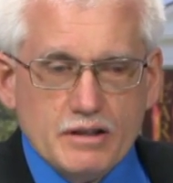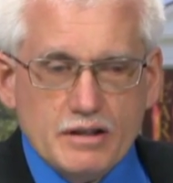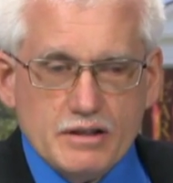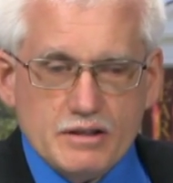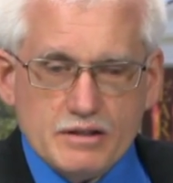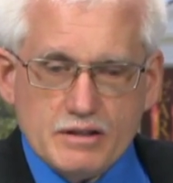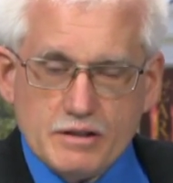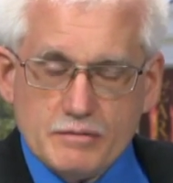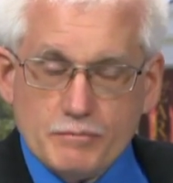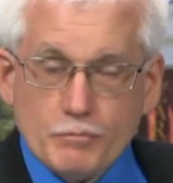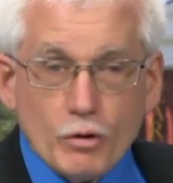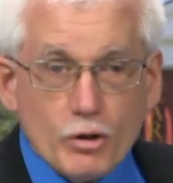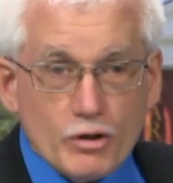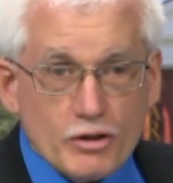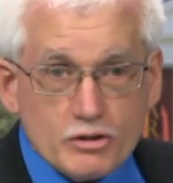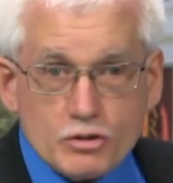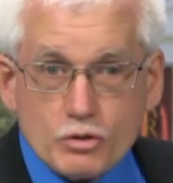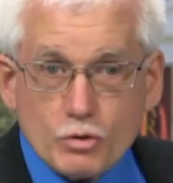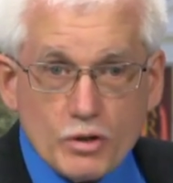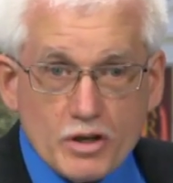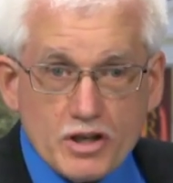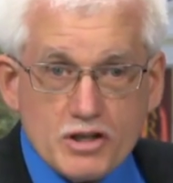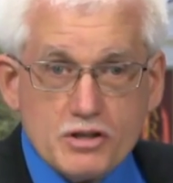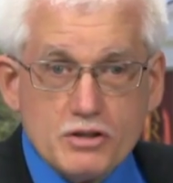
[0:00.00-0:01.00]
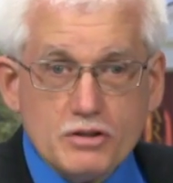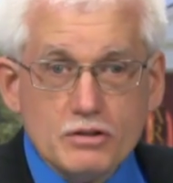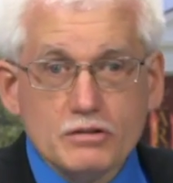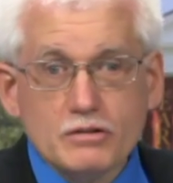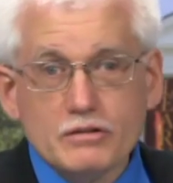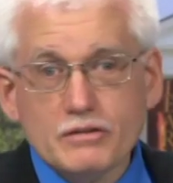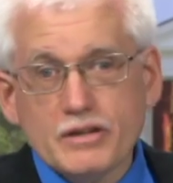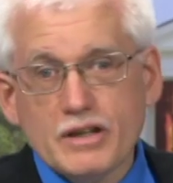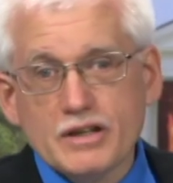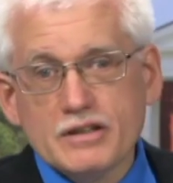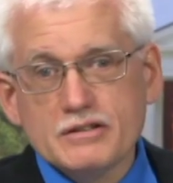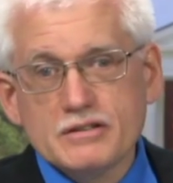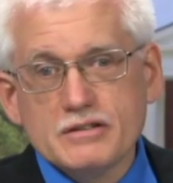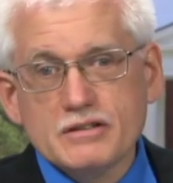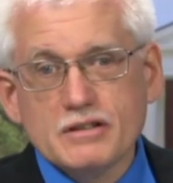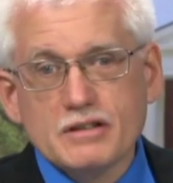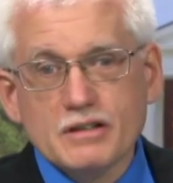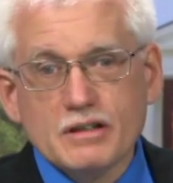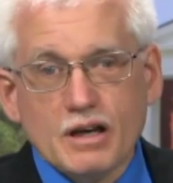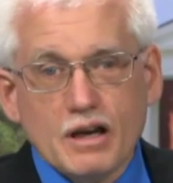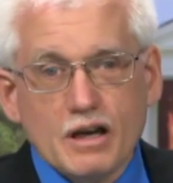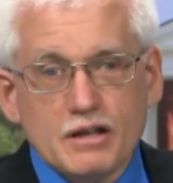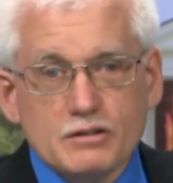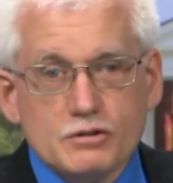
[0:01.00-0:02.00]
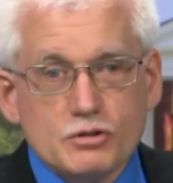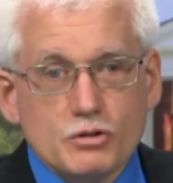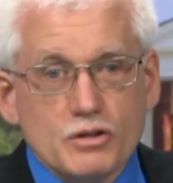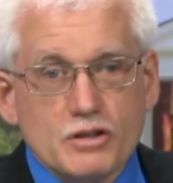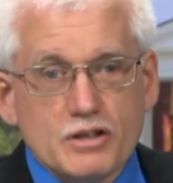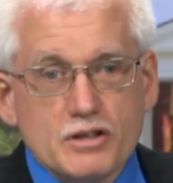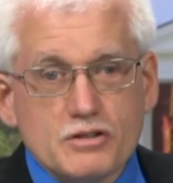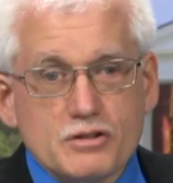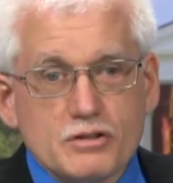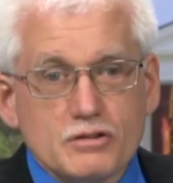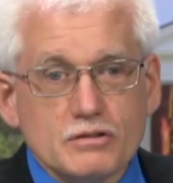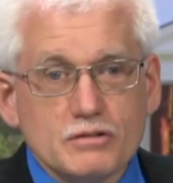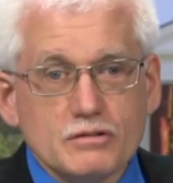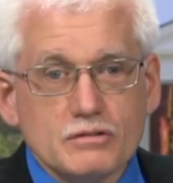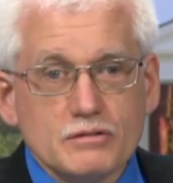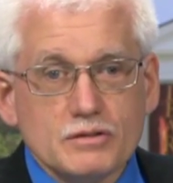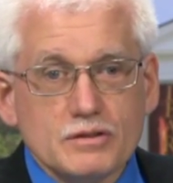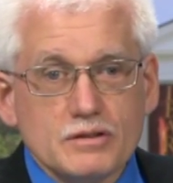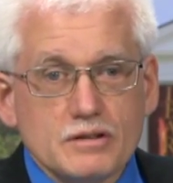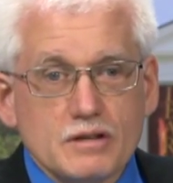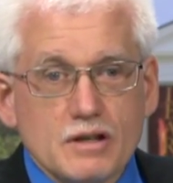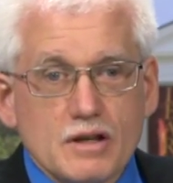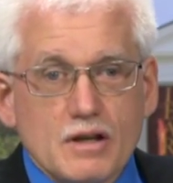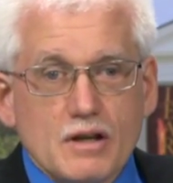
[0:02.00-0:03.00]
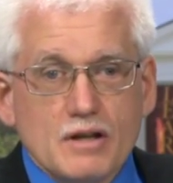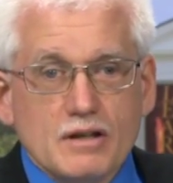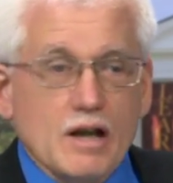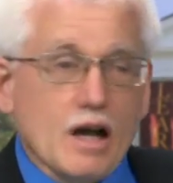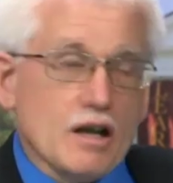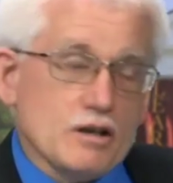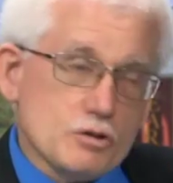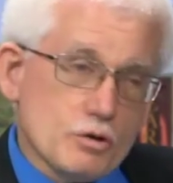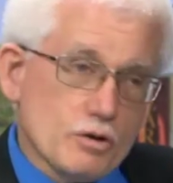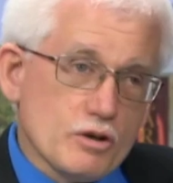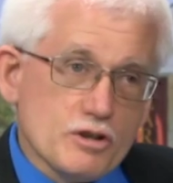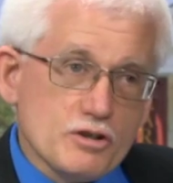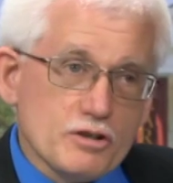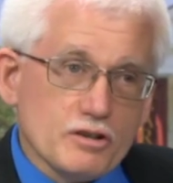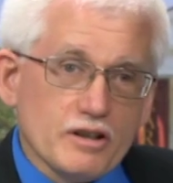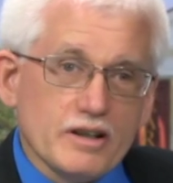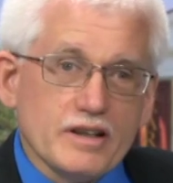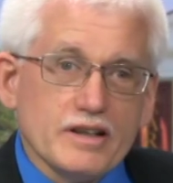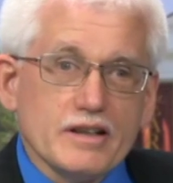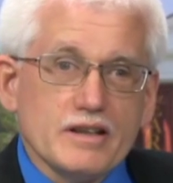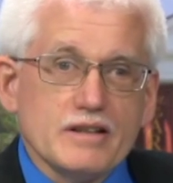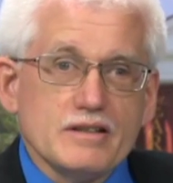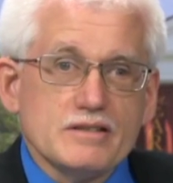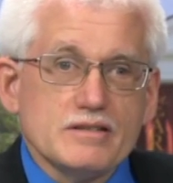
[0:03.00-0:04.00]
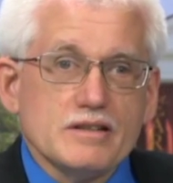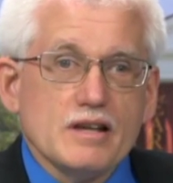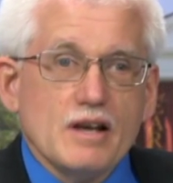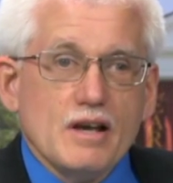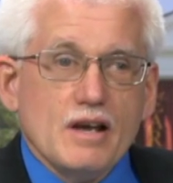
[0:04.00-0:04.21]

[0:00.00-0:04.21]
it, more the traditional than to the untraditional non-traditional, I guess.